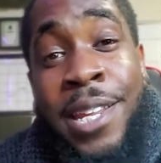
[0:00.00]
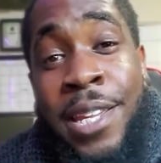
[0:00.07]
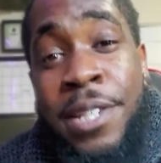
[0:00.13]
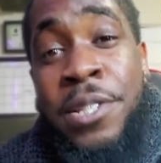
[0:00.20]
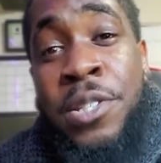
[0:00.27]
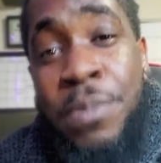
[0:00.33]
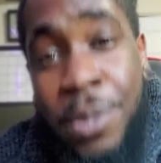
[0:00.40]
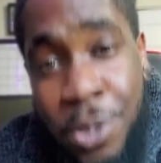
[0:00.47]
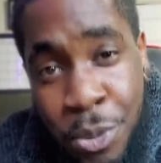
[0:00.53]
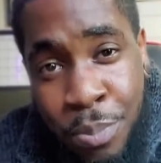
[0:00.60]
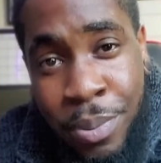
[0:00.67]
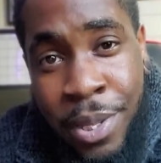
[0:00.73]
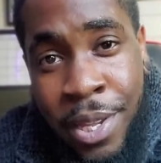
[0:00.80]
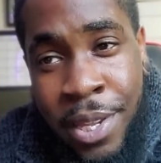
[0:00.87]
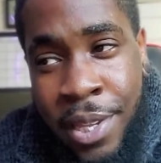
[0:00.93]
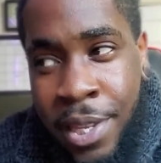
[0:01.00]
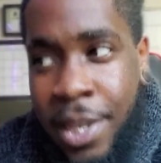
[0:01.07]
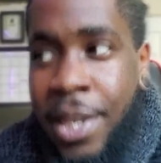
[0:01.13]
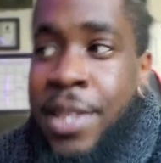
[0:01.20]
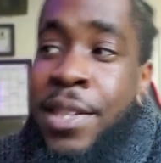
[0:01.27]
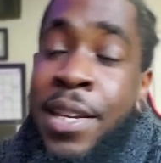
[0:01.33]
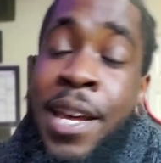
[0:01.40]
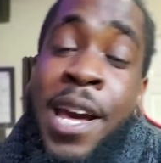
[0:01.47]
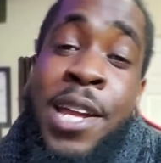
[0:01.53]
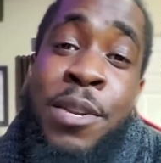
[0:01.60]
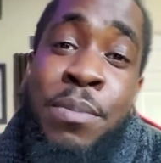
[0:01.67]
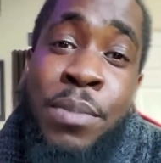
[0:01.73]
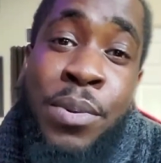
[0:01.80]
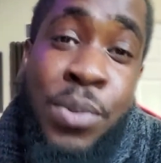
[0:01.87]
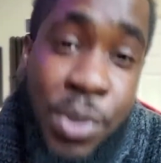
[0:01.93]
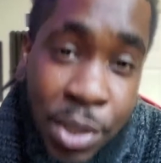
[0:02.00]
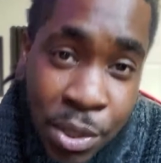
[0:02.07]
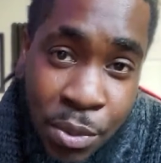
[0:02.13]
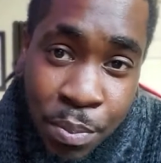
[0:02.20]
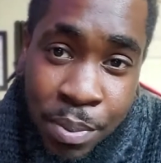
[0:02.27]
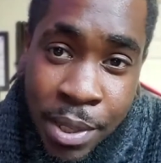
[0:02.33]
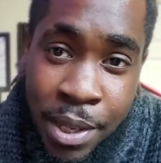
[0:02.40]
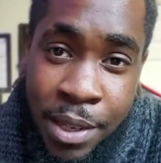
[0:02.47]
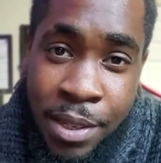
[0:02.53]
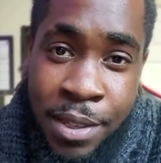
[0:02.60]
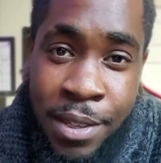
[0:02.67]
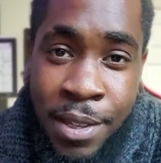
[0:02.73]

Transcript: instruments you play, and the kind of music you play.